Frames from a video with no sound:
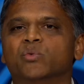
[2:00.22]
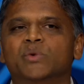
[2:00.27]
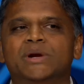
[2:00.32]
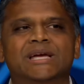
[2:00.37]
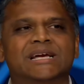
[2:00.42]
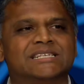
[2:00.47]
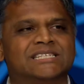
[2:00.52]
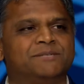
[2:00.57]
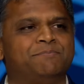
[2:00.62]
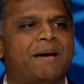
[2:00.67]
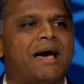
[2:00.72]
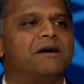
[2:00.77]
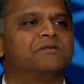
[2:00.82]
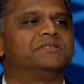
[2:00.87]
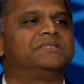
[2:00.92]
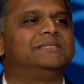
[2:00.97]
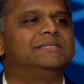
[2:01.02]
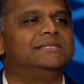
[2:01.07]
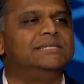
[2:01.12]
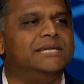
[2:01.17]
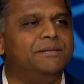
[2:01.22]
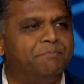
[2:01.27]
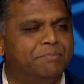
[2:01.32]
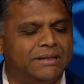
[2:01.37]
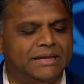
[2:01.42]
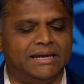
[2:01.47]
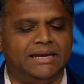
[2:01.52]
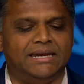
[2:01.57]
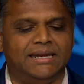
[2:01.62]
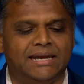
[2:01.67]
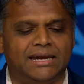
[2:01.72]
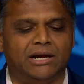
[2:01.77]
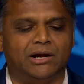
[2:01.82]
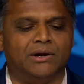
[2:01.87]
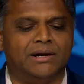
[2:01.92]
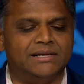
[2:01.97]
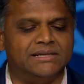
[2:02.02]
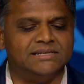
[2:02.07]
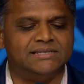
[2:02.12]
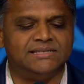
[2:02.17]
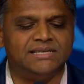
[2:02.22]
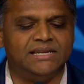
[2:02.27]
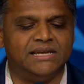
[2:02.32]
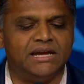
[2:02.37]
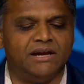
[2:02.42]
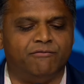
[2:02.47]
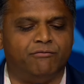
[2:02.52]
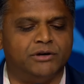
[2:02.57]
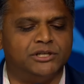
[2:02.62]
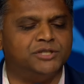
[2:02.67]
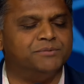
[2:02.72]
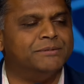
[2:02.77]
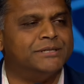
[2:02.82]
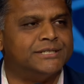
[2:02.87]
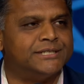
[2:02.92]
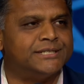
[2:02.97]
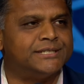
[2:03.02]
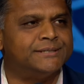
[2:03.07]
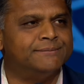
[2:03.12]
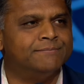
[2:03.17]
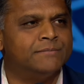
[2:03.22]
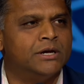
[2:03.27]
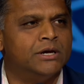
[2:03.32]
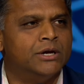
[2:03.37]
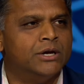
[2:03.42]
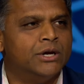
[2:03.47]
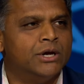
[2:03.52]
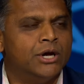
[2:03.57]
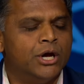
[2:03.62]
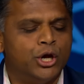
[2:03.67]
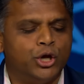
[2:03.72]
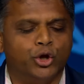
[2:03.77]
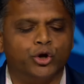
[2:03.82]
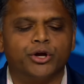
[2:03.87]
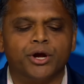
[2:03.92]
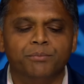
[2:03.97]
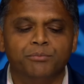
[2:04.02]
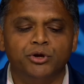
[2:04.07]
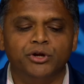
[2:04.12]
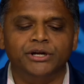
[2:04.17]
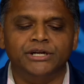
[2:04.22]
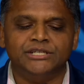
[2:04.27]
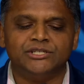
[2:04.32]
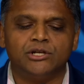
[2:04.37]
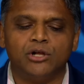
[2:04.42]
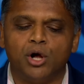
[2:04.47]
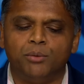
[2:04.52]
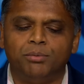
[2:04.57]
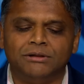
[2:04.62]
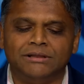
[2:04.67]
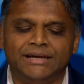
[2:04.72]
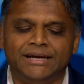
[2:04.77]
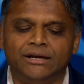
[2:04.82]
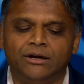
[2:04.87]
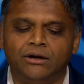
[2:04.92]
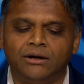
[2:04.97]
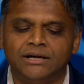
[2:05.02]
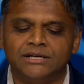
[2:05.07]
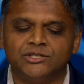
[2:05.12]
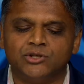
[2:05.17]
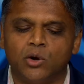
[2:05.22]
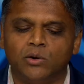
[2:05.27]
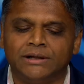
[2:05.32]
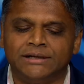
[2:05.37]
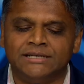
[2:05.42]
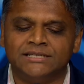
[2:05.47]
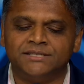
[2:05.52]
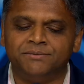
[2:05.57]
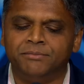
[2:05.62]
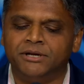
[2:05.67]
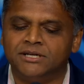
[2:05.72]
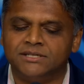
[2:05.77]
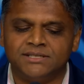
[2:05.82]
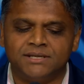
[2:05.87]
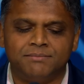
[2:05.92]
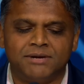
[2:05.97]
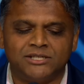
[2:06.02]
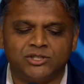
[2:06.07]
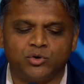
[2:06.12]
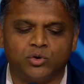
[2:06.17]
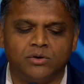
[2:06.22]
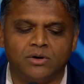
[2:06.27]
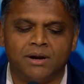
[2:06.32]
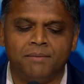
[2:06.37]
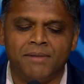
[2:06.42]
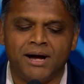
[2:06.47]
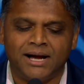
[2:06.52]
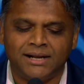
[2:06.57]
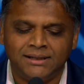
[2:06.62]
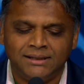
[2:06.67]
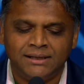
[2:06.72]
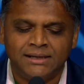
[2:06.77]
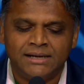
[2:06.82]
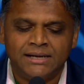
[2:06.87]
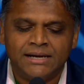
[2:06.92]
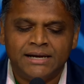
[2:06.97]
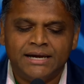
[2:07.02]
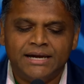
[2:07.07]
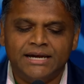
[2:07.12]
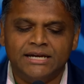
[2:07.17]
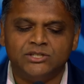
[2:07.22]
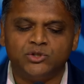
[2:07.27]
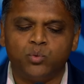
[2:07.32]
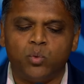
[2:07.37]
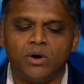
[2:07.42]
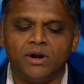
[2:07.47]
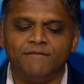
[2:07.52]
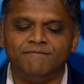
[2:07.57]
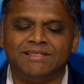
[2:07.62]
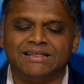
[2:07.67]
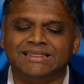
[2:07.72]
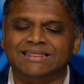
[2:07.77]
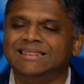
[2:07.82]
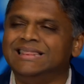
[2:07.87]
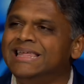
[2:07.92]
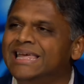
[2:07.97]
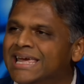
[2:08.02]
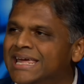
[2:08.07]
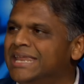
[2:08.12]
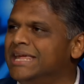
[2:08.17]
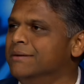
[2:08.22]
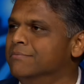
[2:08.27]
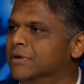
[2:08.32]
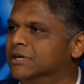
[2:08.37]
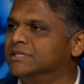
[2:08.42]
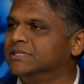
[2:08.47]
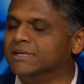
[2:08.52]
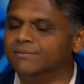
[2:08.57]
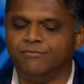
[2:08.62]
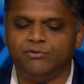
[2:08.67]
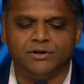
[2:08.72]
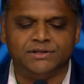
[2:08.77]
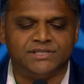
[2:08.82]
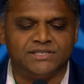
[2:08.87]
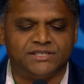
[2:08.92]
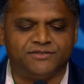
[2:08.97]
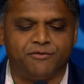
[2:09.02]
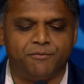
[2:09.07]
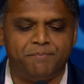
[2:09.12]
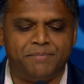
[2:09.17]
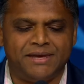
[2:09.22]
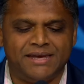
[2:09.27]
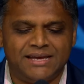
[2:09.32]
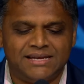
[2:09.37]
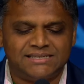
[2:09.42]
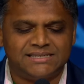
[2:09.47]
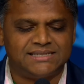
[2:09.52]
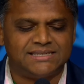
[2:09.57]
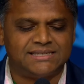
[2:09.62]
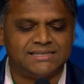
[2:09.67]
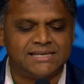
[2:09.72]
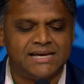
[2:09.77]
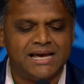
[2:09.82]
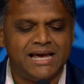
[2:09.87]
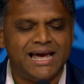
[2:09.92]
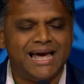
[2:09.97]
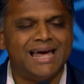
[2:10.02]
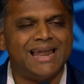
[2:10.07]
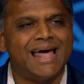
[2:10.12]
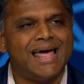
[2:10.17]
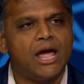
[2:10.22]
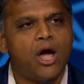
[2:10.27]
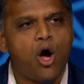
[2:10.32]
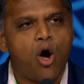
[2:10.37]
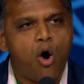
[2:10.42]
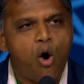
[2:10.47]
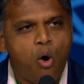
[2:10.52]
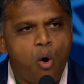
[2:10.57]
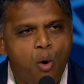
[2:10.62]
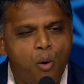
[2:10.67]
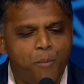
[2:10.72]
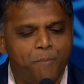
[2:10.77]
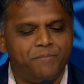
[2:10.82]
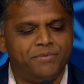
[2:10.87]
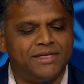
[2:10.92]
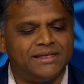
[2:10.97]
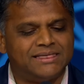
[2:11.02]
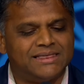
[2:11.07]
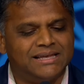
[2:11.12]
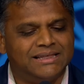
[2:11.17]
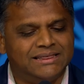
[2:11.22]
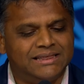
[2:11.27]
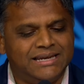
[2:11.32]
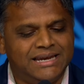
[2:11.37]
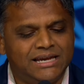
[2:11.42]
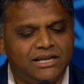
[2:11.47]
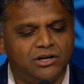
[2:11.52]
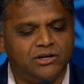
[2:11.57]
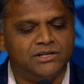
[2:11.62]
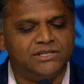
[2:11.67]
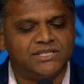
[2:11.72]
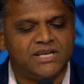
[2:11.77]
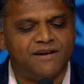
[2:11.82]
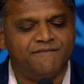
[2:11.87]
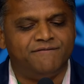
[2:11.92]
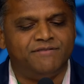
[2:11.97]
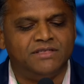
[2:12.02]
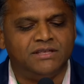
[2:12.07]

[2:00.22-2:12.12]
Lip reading: we espouse deeply here in the city of Richmond. Your community's global leader, His Holiness Mirza Masroor Ahmad, is one of the leading Muslim voices for peace, and I hope that the leaders of